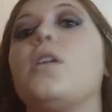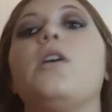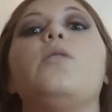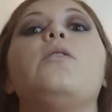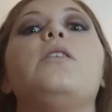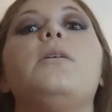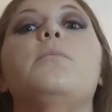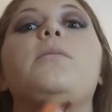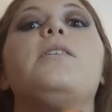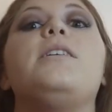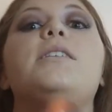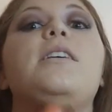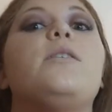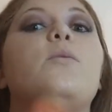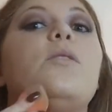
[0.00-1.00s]
It really
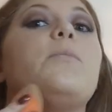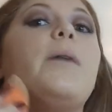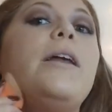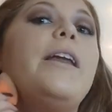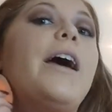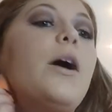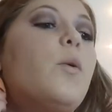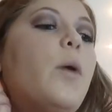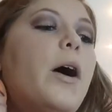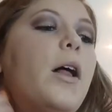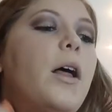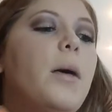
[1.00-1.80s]
blends in with my neck well.